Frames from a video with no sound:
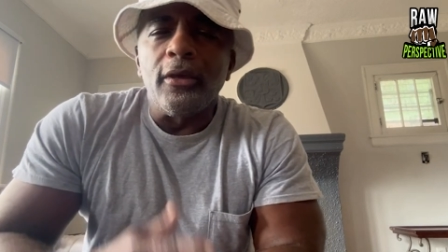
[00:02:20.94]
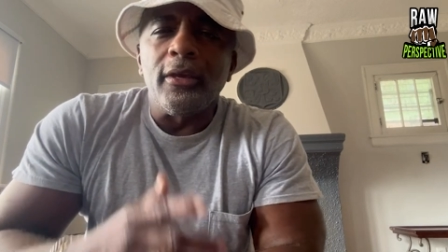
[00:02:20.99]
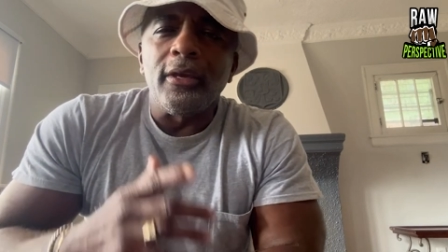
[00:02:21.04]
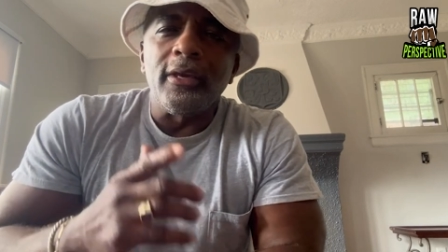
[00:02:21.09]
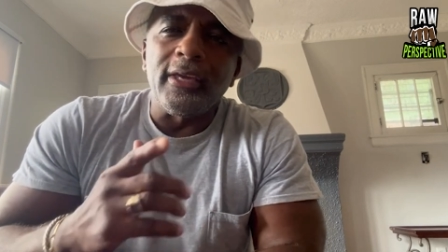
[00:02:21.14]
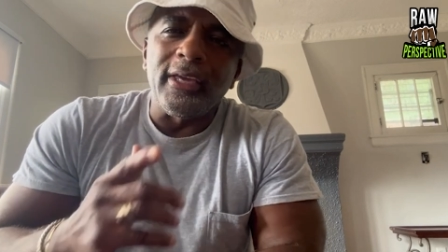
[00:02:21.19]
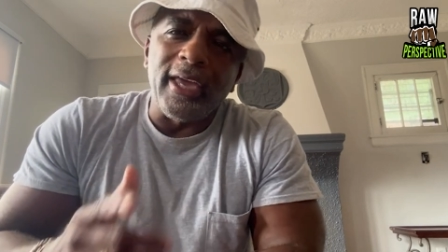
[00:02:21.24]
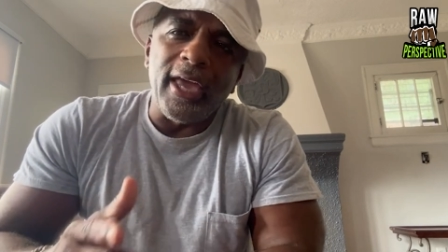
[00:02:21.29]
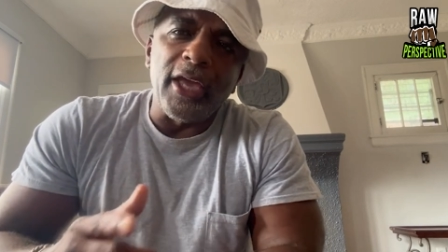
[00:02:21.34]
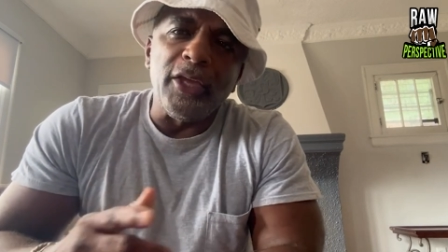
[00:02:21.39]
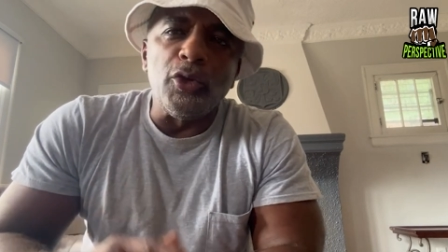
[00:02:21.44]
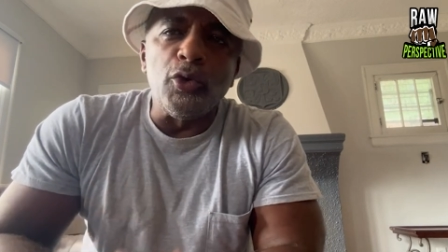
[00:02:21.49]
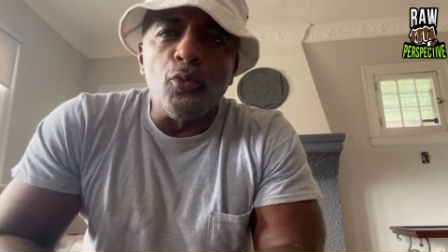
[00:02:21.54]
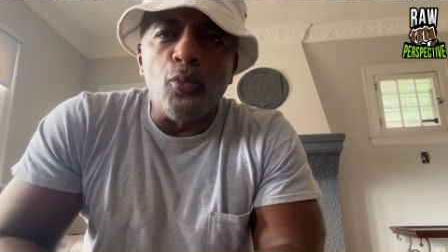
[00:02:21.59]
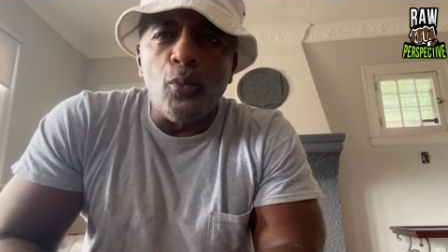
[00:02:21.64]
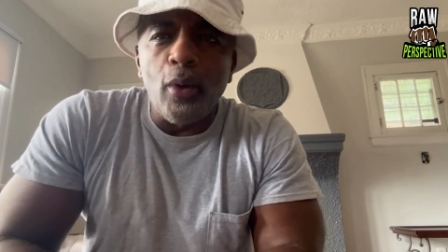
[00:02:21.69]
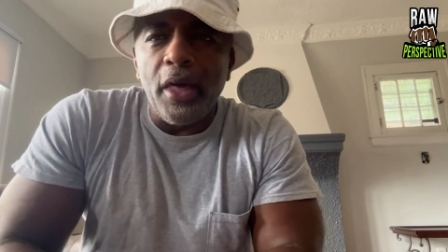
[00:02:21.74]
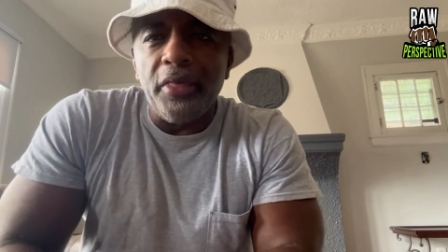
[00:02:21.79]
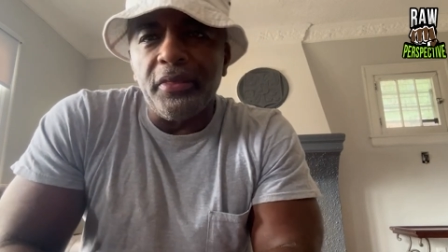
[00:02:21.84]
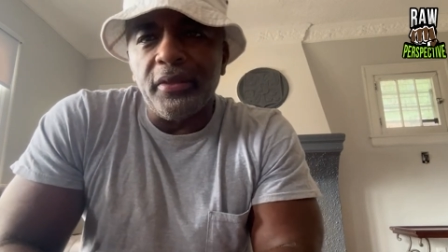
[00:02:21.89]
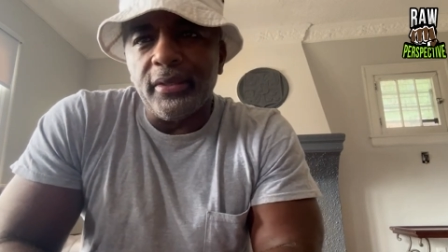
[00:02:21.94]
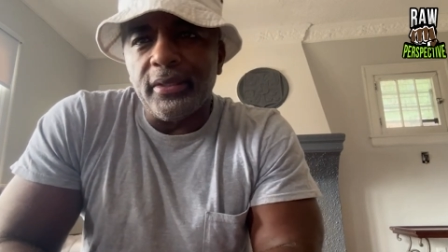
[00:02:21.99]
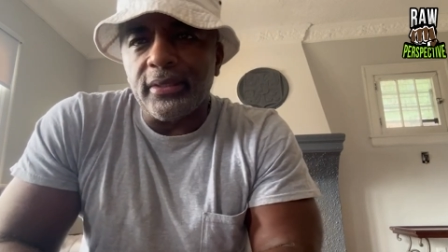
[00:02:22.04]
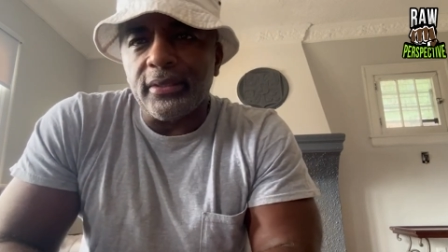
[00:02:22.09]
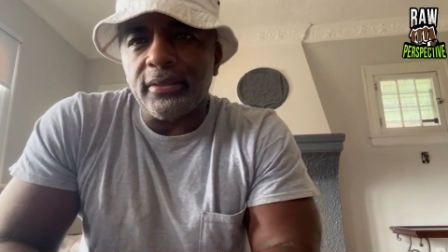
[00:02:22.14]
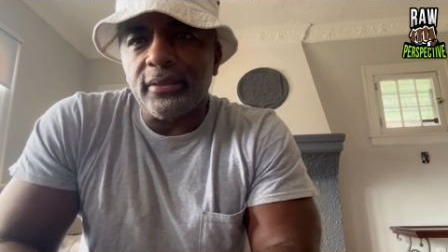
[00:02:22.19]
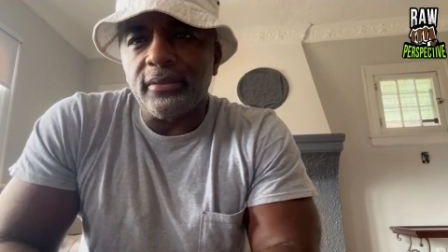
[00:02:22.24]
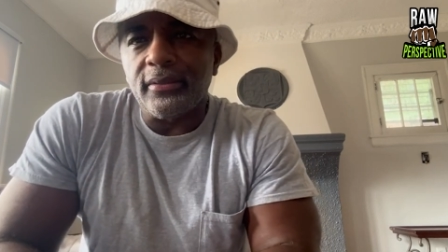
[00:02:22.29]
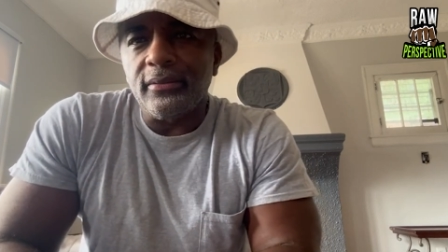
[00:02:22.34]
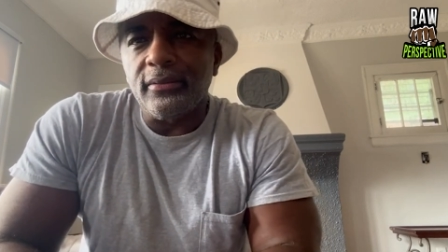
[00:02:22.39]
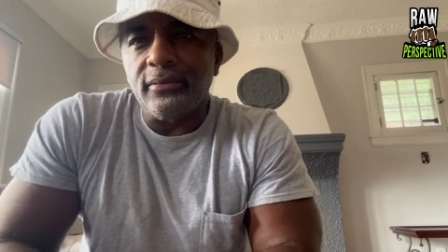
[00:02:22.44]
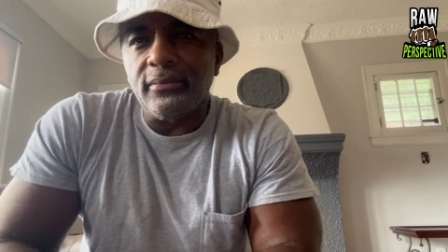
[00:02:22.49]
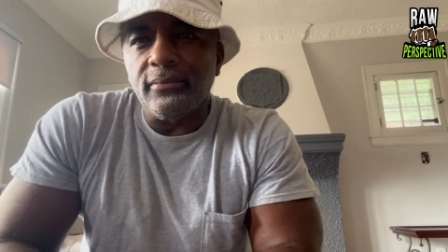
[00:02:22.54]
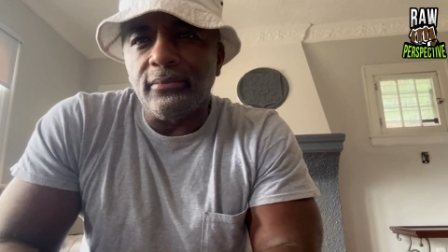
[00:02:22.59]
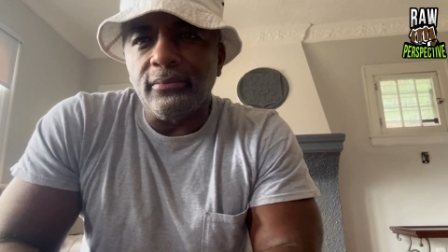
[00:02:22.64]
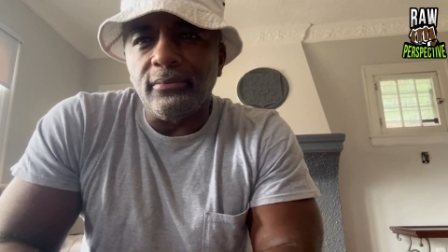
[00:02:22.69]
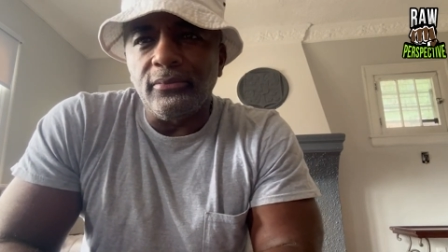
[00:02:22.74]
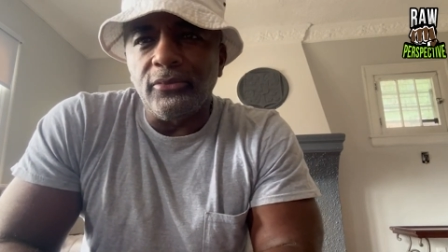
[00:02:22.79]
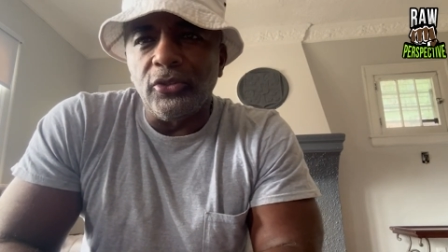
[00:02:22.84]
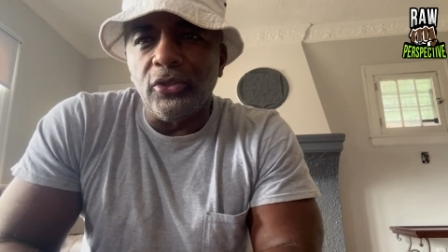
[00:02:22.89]
Can you weather this?
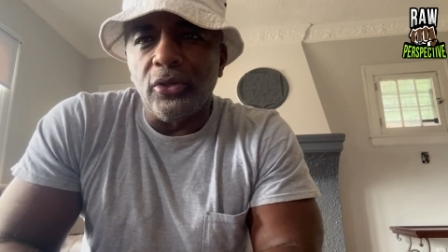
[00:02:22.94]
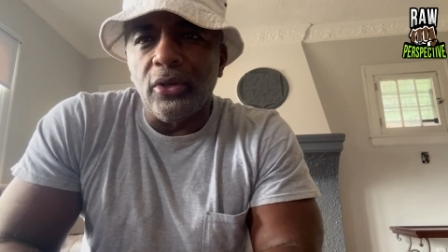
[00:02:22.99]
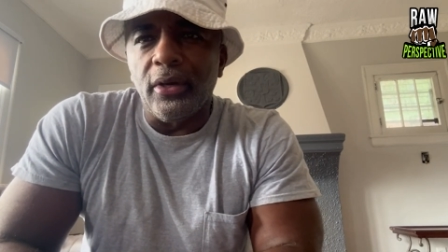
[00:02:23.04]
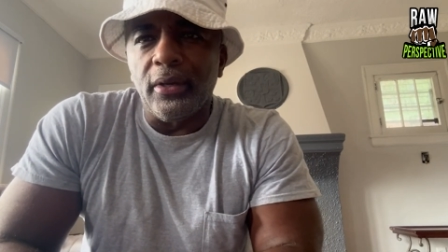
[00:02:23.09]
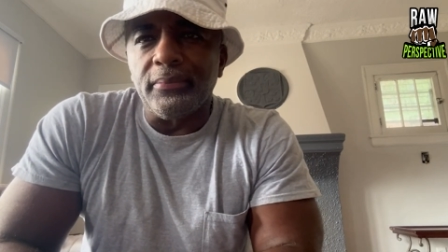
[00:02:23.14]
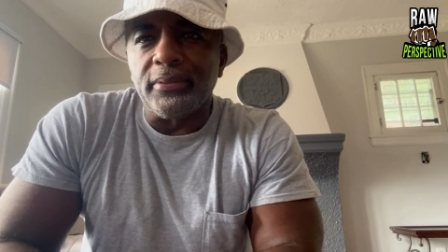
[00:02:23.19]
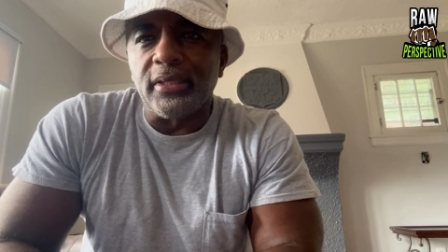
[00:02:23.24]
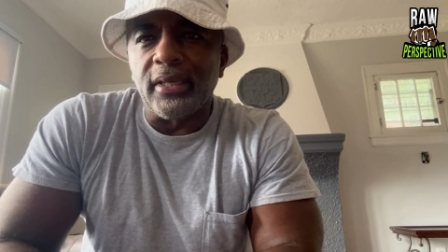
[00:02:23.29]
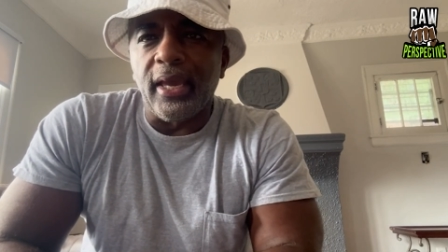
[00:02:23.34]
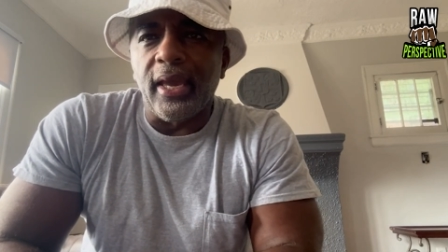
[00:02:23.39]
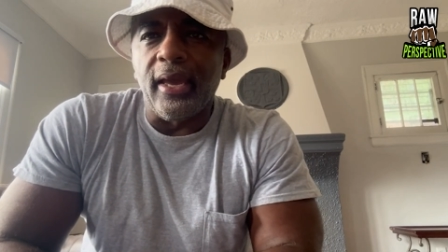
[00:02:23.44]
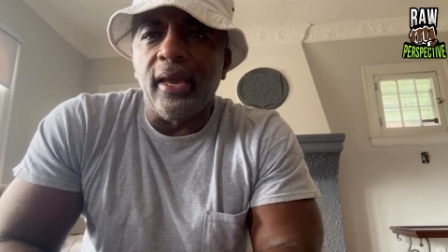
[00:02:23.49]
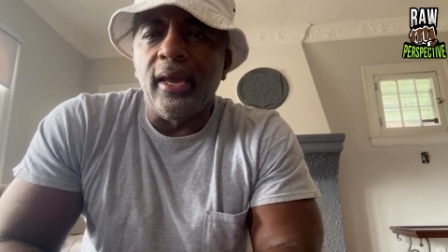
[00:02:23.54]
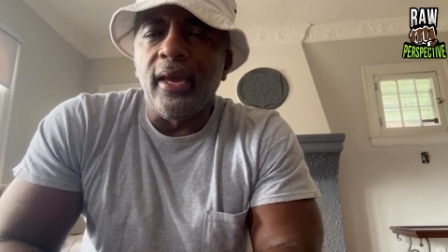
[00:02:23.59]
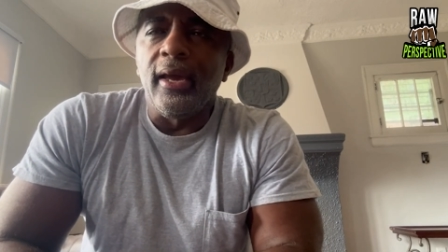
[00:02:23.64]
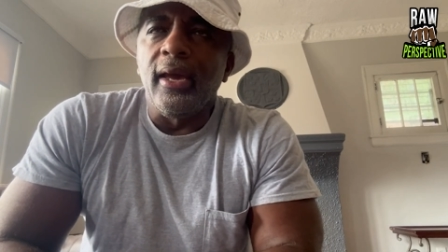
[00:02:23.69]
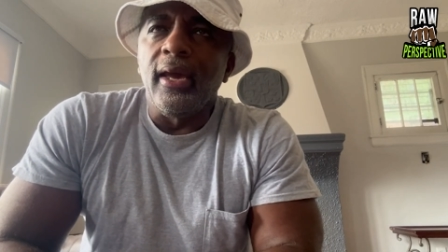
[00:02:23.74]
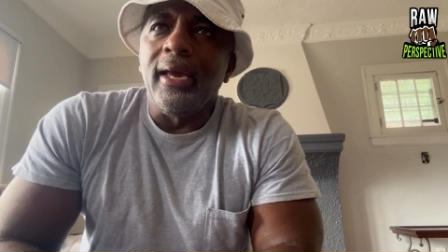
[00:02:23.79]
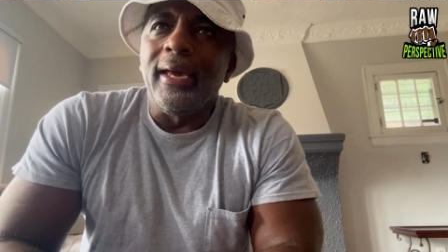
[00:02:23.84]
You know what I'm saying?